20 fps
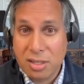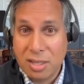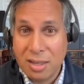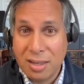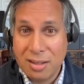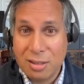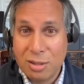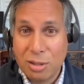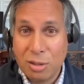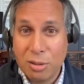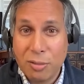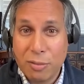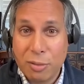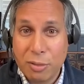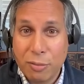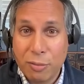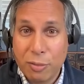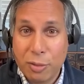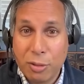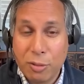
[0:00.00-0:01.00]
that deliver
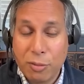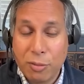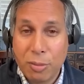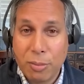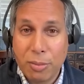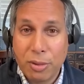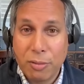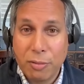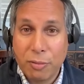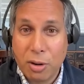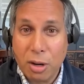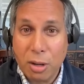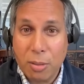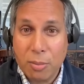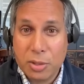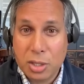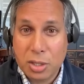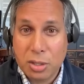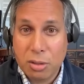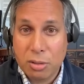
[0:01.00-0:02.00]
food from the farm
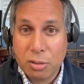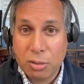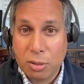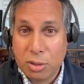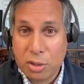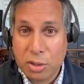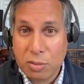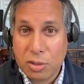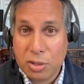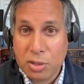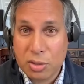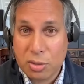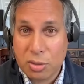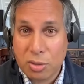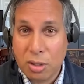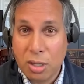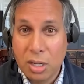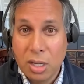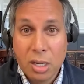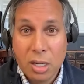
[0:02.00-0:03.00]
to your grocery
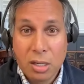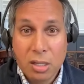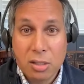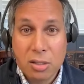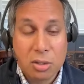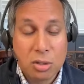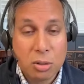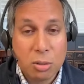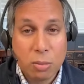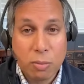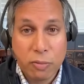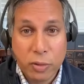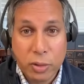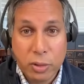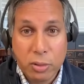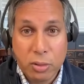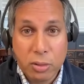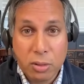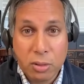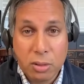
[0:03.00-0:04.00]
store consume
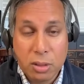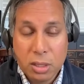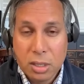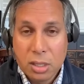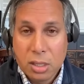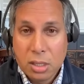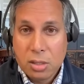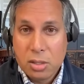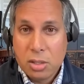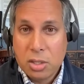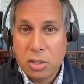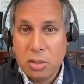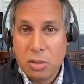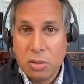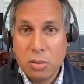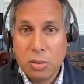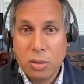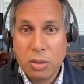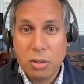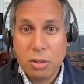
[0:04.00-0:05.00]
fuel,
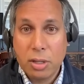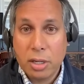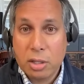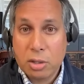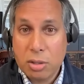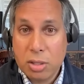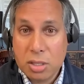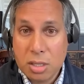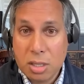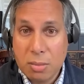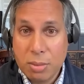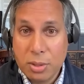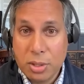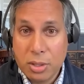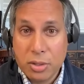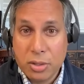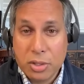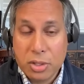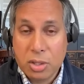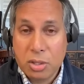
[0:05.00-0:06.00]
to your electricity
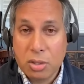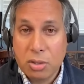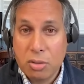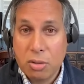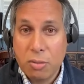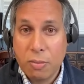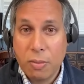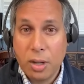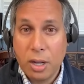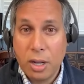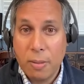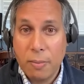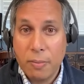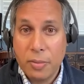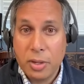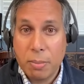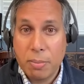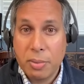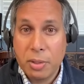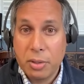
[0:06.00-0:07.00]
bills, to um,
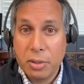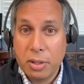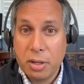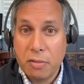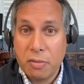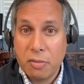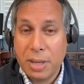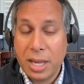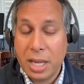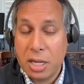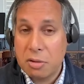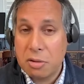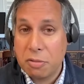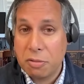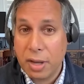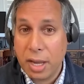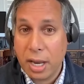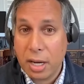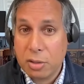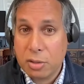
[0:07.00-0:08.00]
the ability of
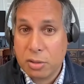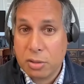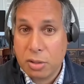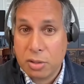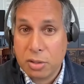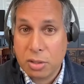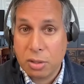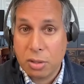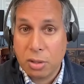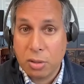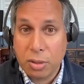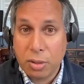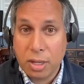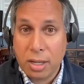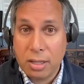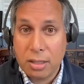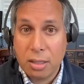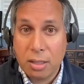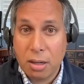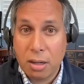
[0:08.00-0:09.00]
manufacturers to
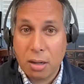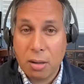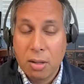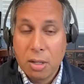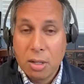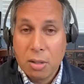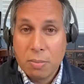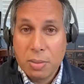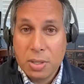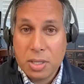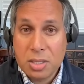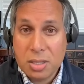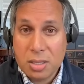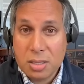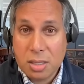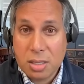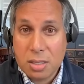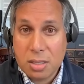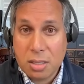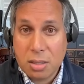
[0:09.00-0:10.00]
locate their
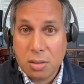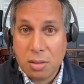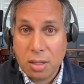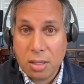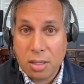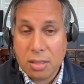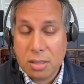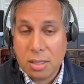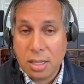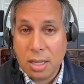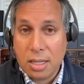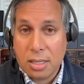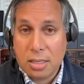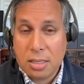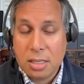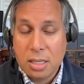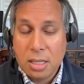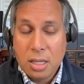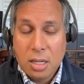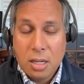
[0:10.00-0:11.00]
businesses in the United
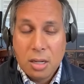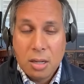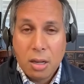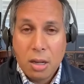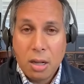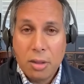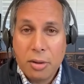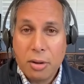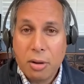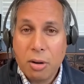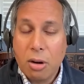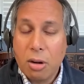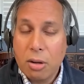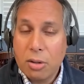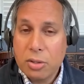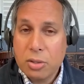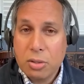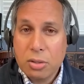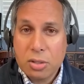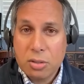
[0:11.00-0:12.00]
States. Uh, there are all
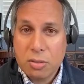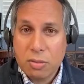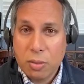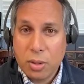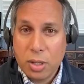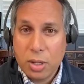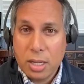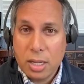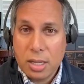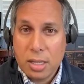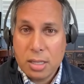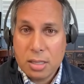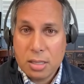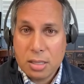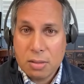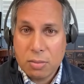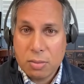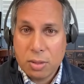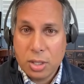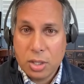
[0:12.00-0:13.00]
sorts of ways
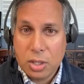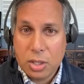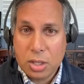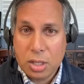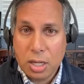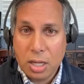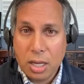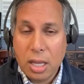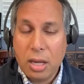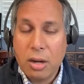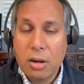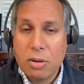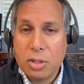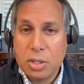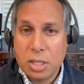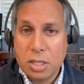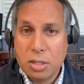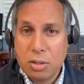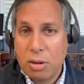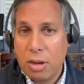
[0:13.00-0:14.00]
in which uh,
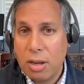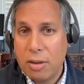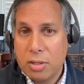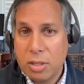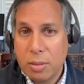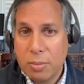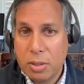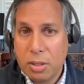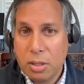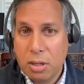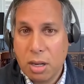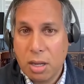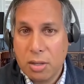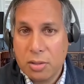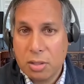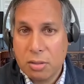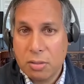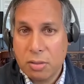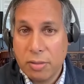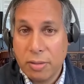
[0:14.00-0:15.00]
energy drives up the
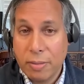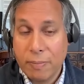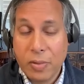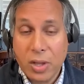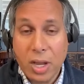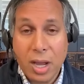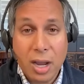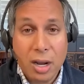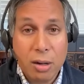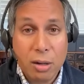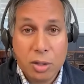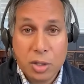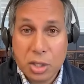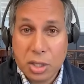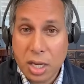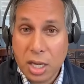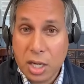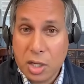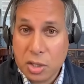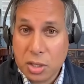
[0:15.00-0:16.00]
cost of living. Higher
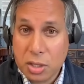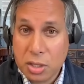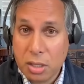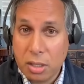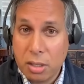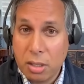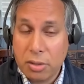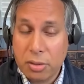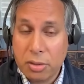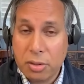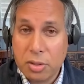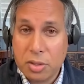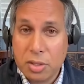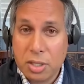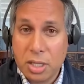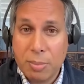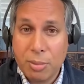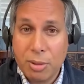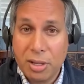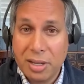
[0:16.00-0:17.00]
education, another
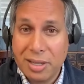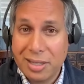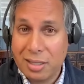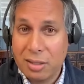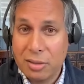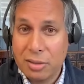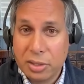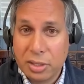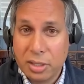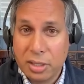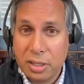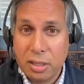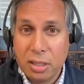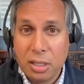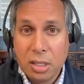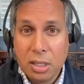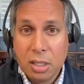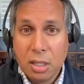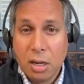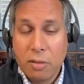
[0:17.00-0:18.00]
example like healthcare,
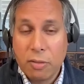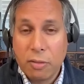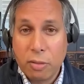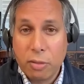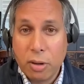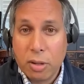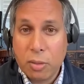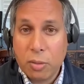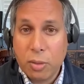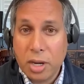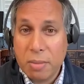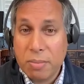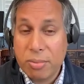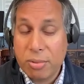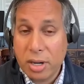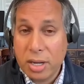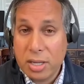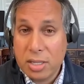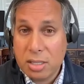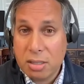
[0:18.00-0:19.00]
a runaway
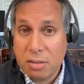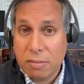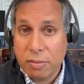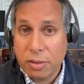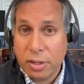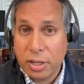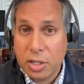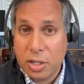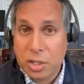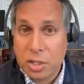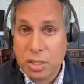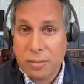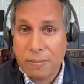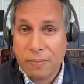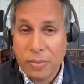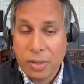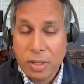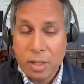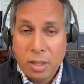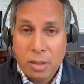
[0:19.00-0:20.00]
price inflation
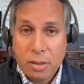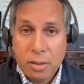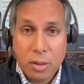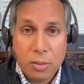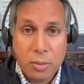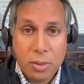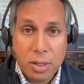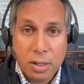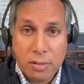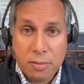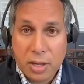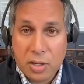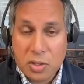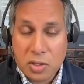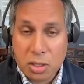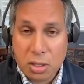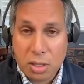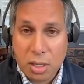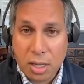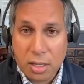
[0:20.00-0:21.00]
that we invest
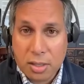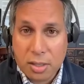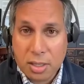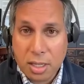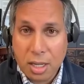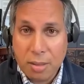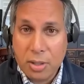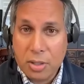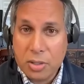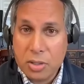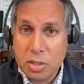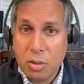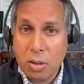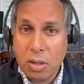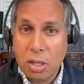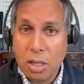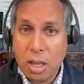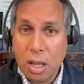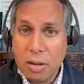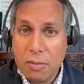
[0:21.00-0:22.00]
a lot of time in. So a
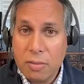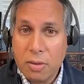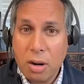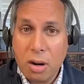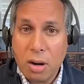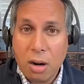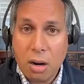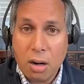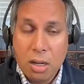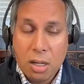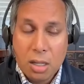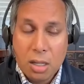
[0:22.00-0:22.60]
lot of our